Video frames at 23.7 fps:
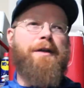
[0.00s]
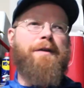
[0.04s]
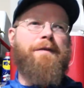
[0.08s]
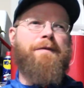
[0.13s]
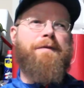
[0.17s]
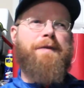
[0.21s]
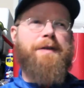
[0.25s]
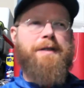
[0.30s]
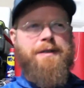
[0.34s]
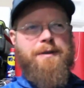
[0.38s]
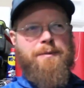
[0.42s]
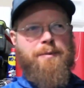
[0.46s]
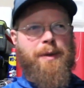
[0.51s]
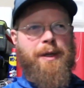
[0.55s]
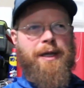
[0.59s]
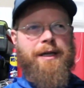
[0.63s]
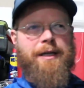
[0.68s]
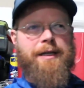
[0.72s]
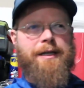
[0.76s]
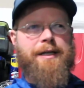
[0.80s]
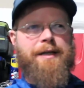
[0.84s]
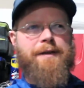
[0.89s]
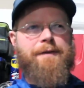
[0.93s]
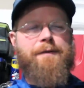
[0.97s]

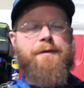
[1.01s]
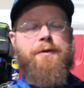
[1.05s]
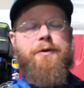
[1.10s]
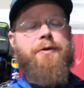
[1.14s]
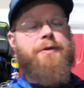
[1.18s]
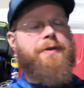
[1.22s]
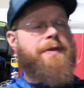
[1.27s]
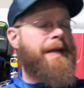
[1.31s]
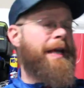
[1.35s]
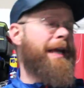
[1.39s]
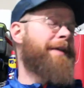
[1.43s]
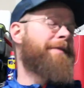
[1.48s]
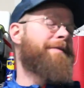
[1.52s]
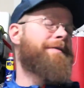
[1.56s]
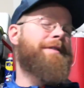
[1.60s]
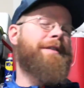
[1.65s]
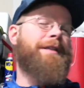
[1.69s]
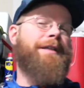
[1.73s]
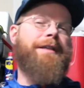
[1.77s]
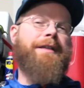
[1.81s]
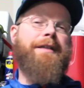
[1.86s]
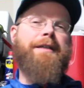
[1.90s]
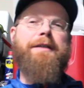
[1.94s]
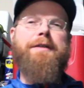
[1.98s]
Visibility for
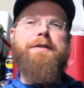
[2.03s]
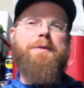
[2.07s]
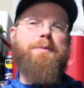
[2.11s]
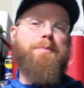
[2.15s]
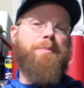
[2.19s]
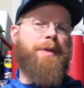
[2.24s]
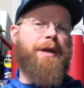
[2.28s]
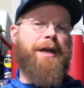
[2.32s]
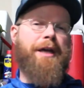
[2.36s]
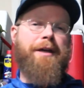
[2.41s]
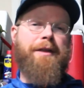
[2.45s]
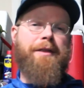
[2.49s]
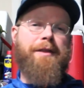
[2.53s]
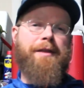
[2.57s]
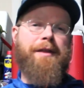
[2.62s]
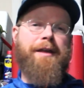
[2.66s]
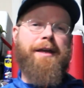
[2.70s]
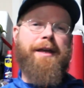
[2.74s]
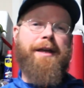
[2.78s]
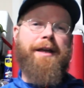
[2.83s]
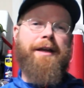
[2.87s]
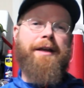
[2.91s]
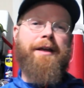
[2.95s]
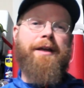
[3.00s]
safety is a big
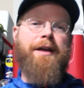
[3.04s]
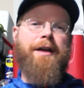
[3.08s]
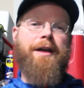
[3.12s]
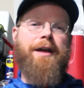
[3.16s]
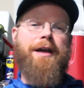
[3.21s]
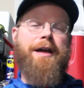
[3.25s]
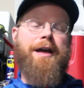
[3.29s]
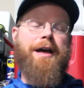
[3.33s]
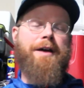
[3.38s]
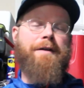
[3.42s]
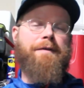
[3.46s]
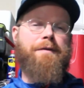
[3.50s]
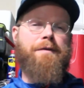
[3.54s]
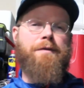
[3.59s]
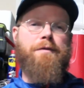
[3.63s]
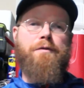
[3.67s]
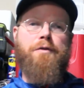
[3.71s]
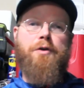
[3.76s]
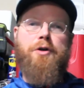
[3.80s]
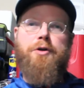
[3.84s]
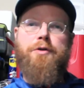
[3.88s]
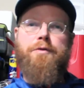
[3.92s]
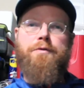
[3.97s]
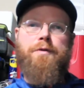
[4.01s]
thing for
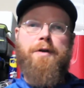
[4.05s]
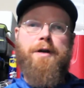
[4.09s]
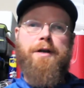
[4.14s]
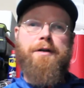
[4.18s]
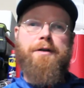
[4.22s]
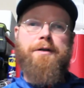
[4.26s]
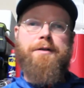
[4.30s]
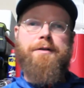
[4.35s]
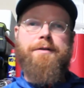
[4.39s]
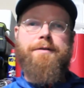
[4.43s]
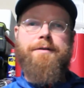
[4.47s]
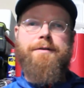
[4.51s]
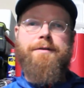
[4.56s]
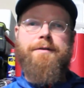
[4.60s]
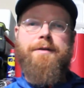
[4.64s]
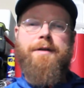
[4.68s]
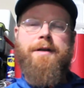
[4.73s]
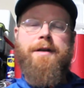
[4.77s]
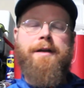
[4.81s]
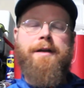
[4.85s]
road runners,